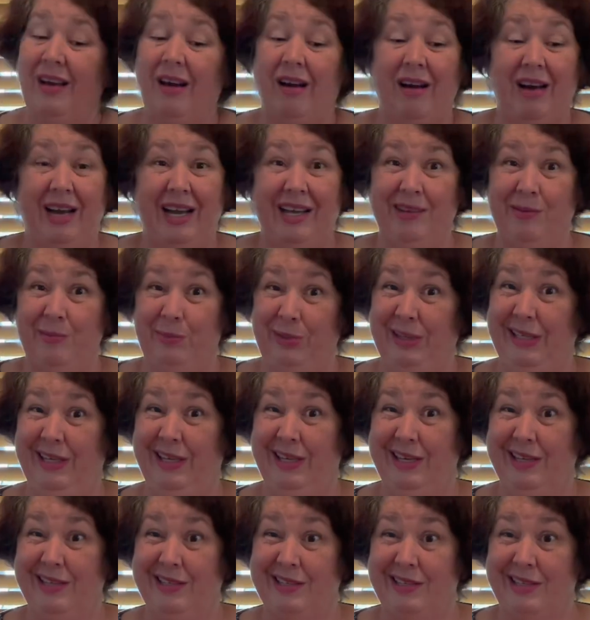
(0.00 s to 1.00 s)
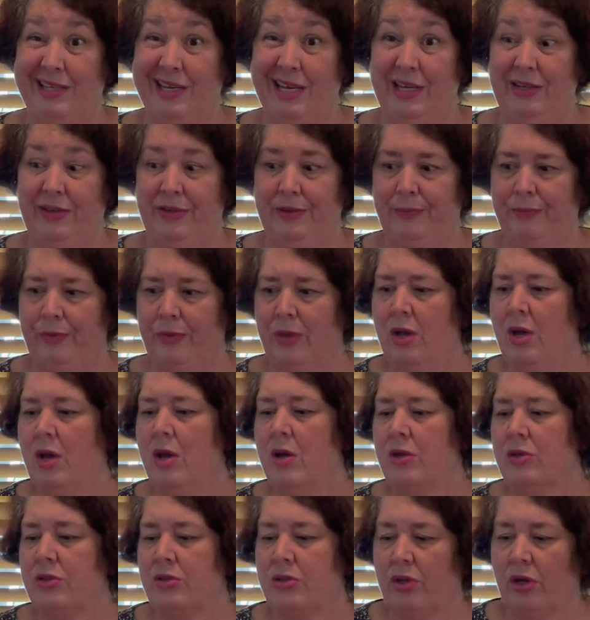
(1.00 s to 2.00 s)
I completely understand.
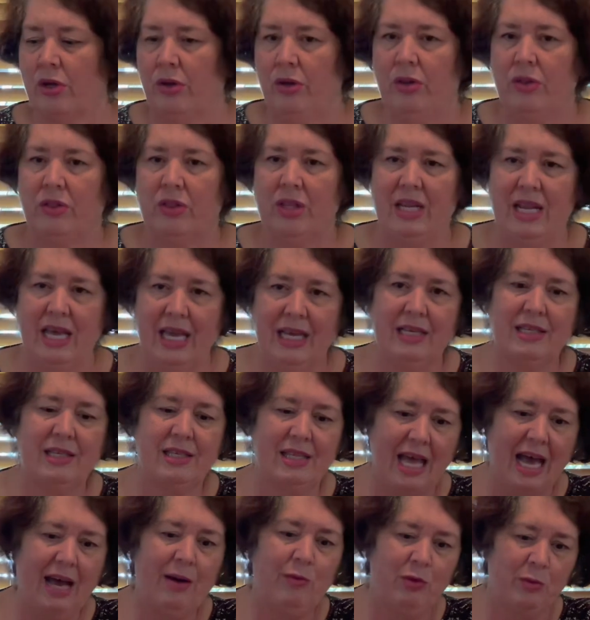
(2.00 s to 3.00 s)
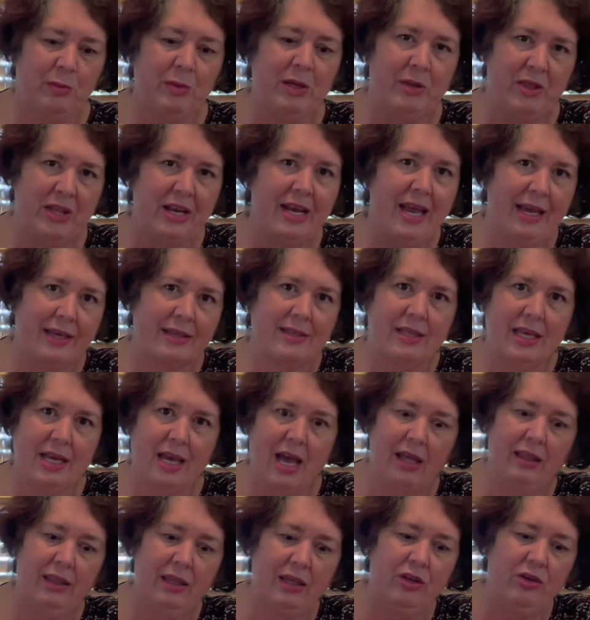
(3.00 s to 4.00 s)
So that would be the next thing
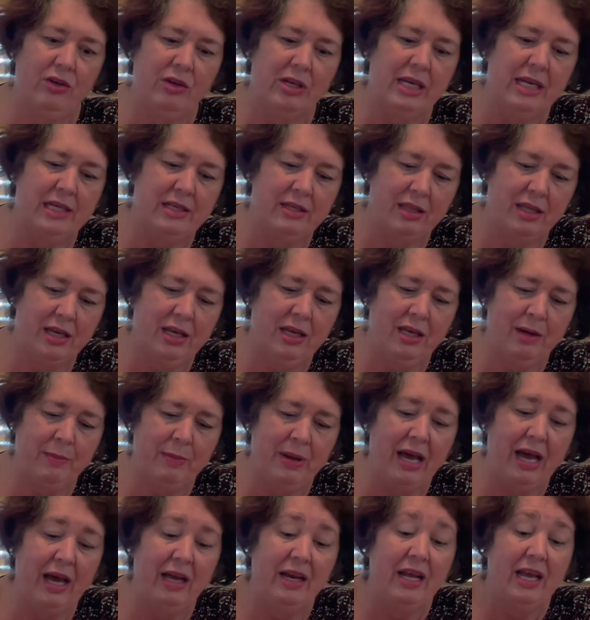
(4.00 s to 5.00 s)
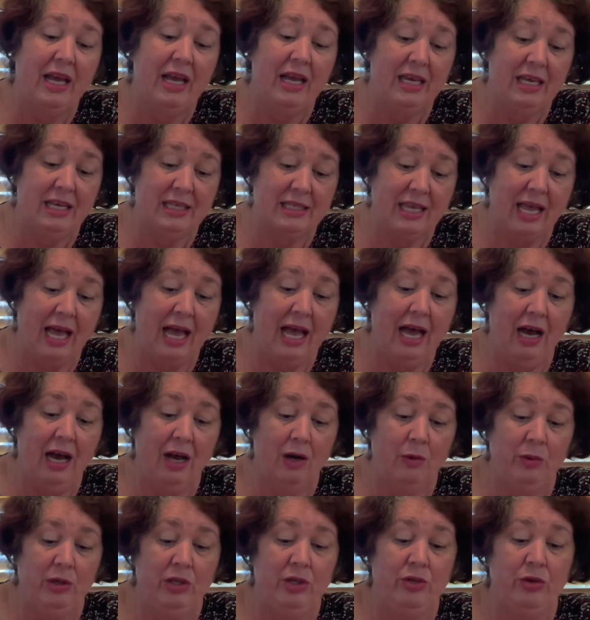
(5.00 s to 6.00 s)
I think you need to think about is how
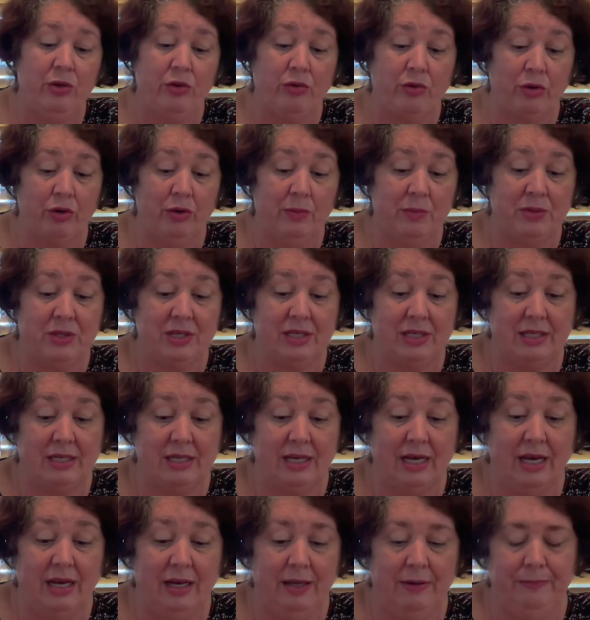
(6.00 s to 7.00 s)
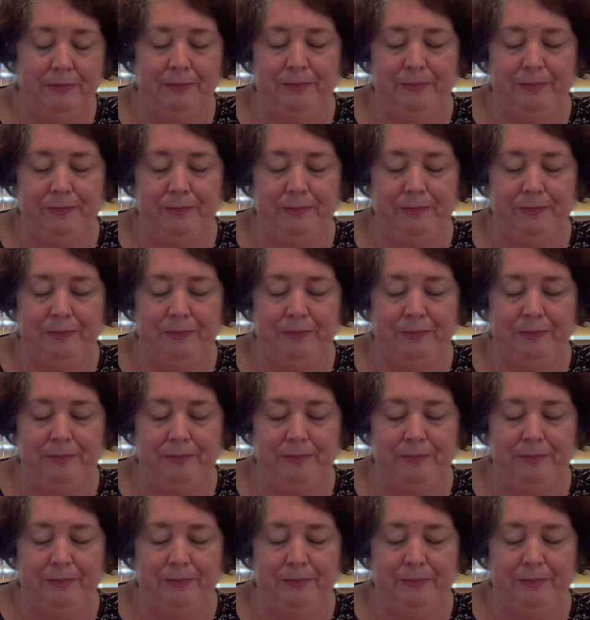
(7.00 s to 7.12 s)
will you group to start?